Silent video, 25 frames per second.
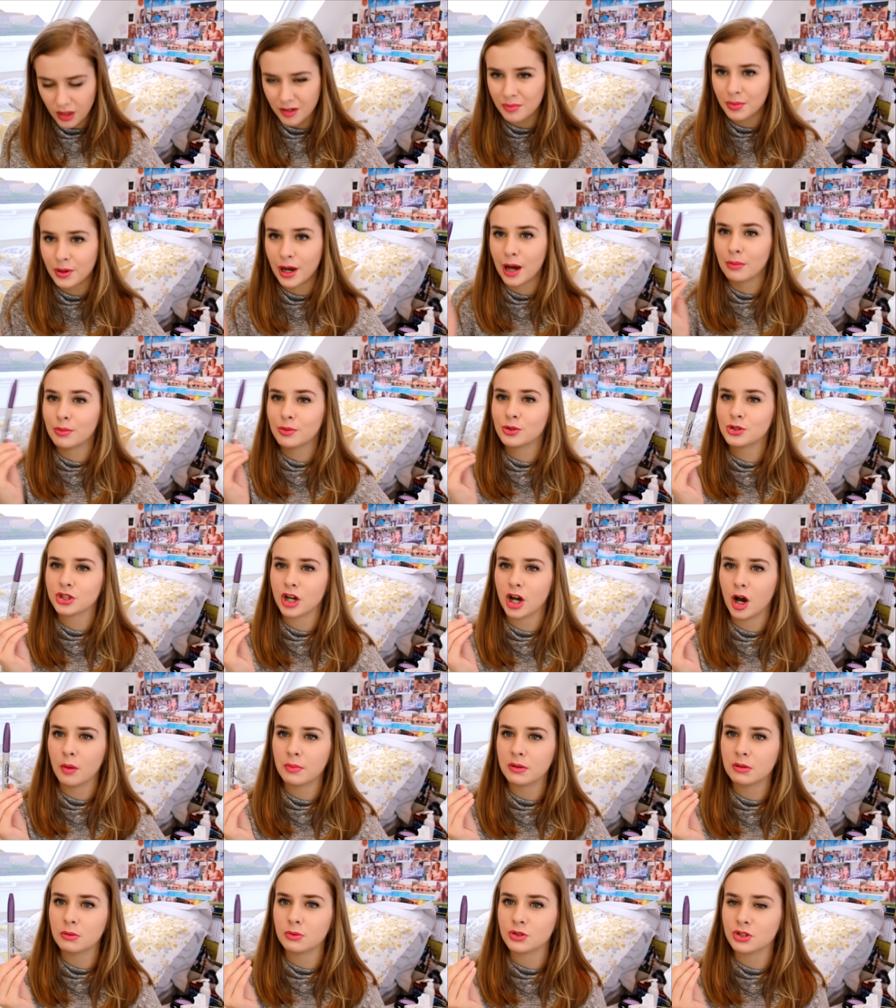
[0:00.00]
purple
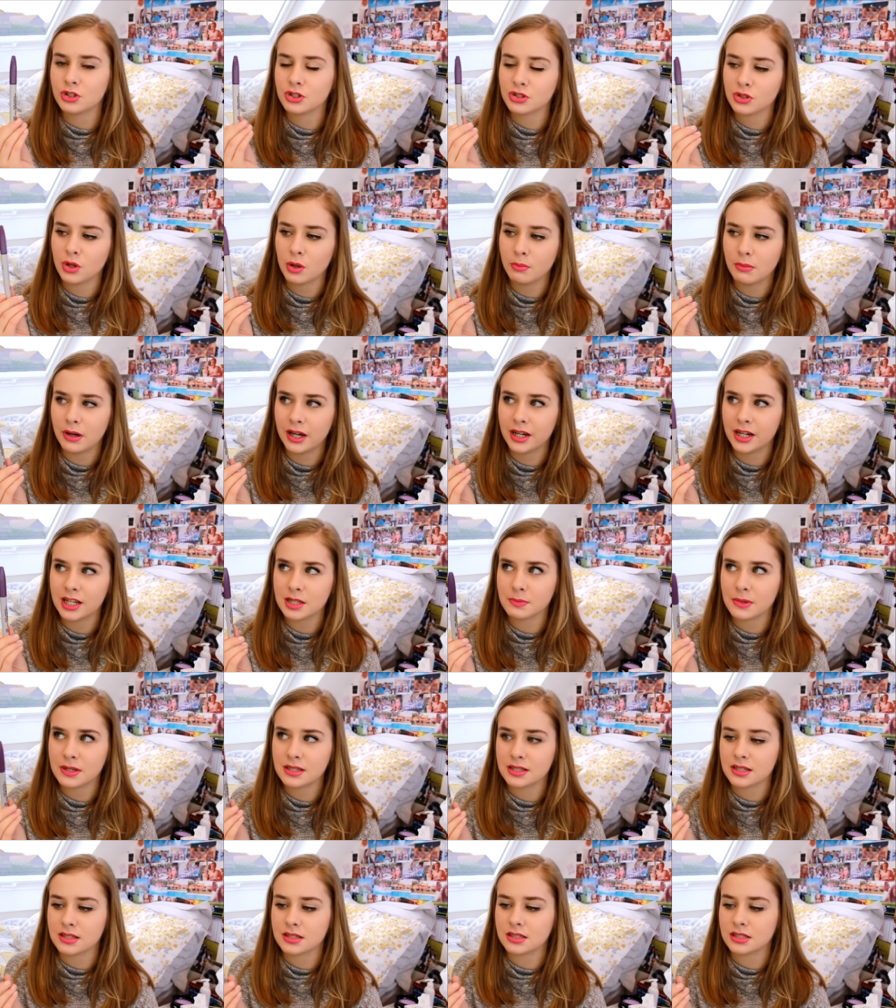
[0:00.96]
Sharpie, which is not mine, it's my
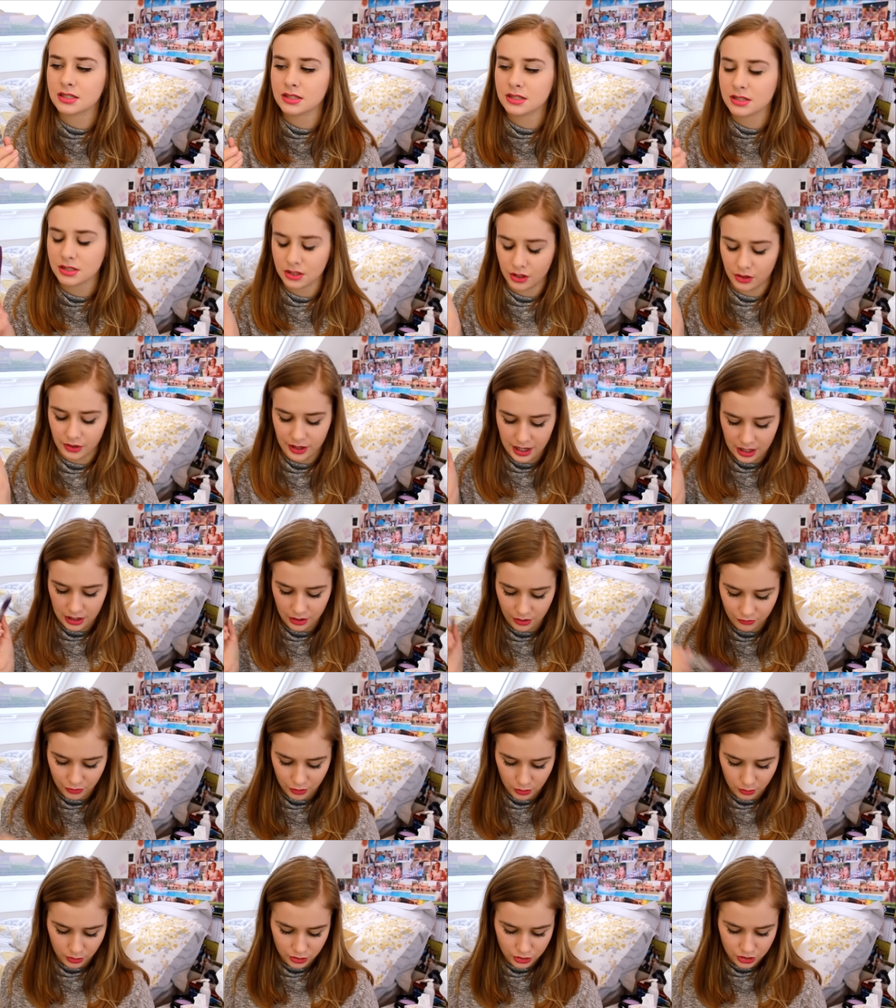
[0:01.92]
sister's. So Hannah,
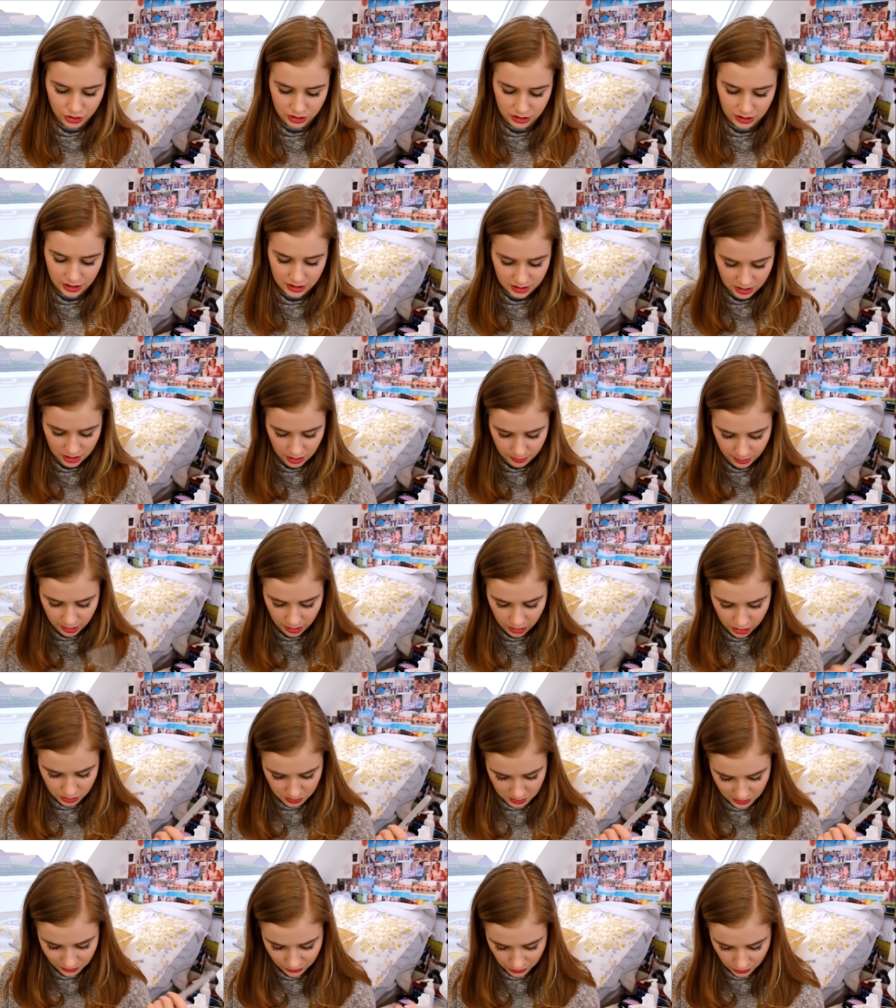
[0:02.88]
if you're watching this, come and
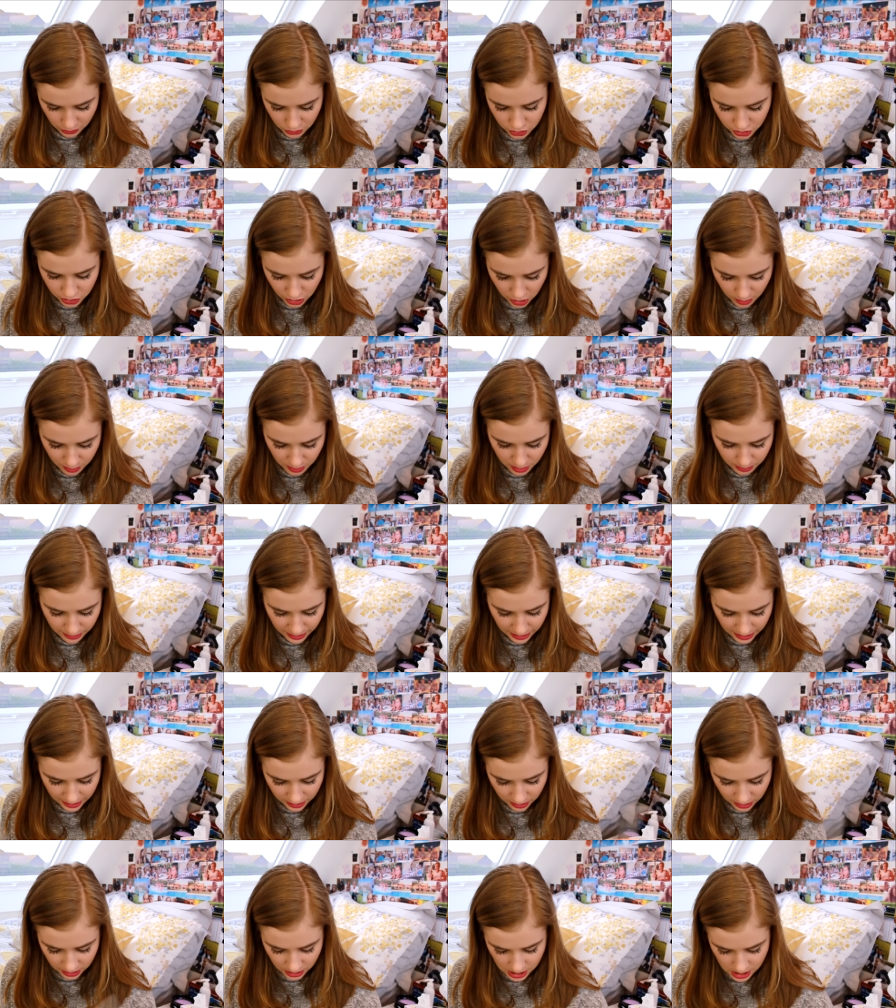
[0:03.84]
ask me for your Sharpie
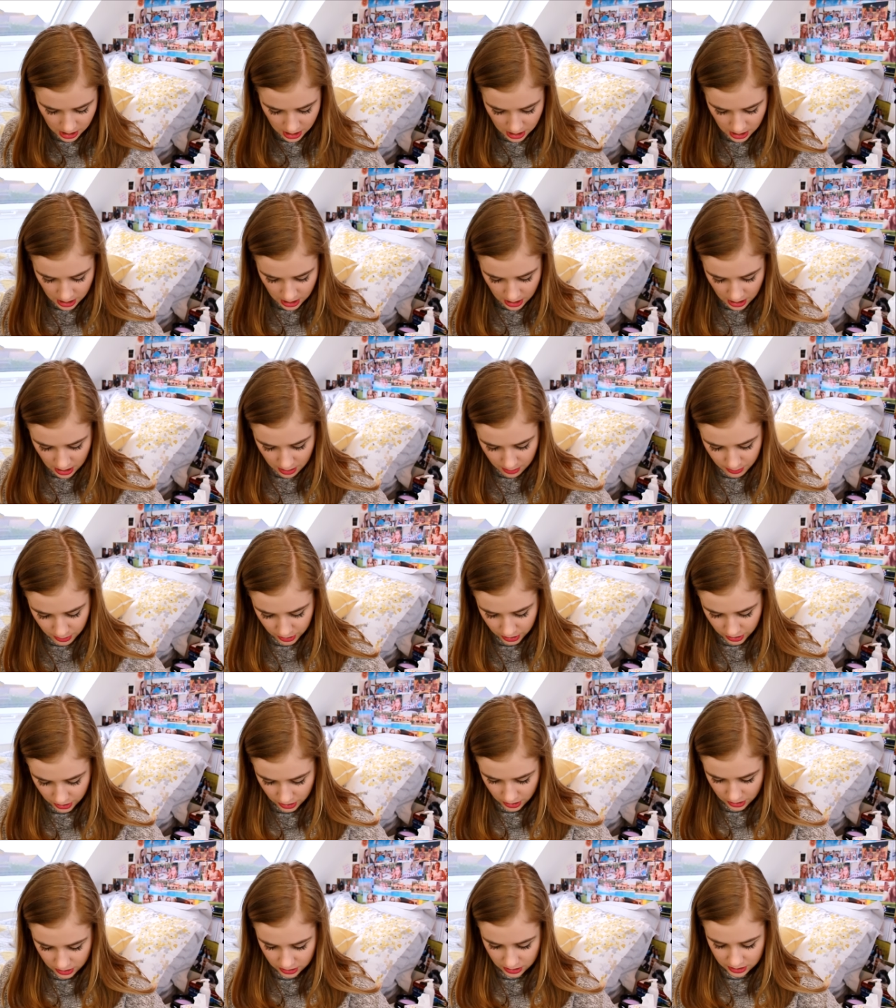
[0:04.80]
back,
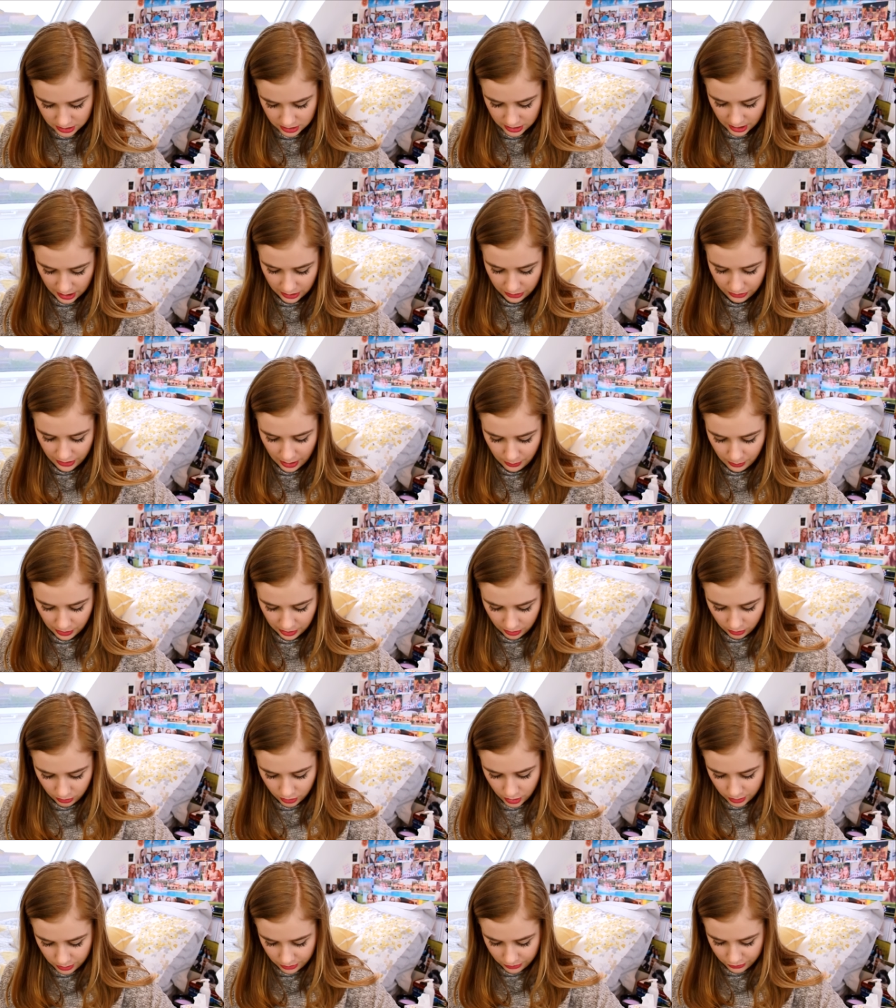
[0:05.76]
because then that way
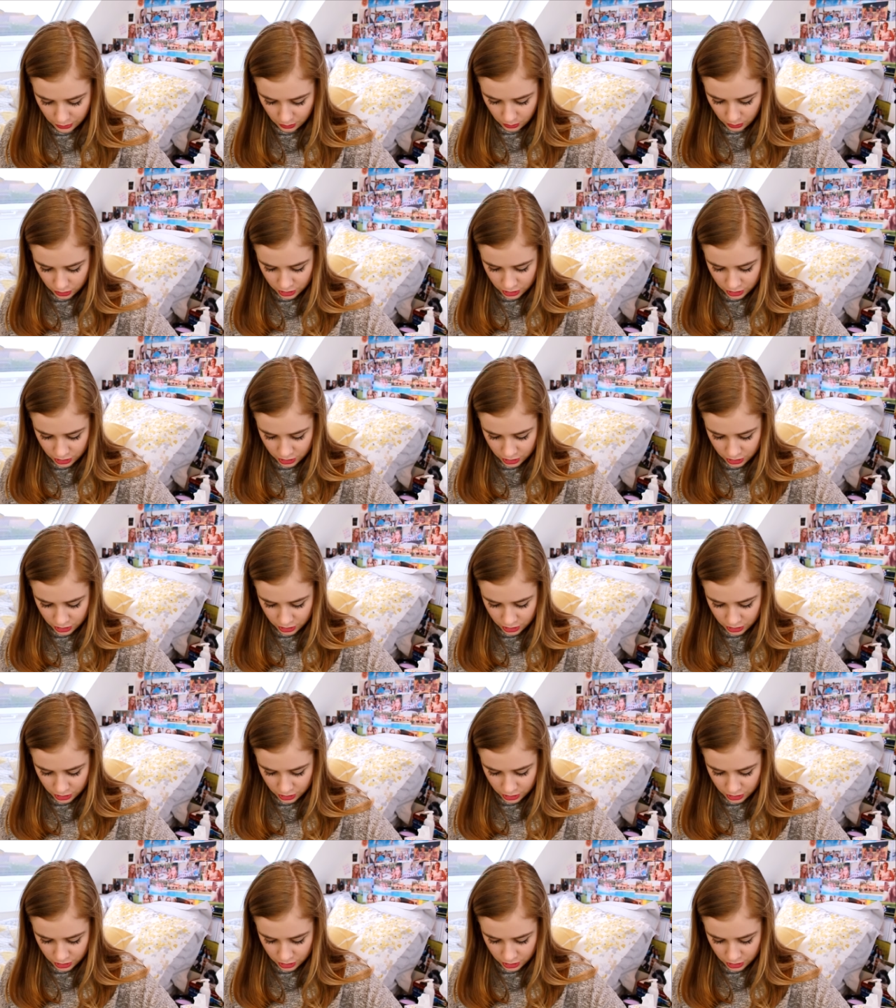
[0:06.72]
I'll know if you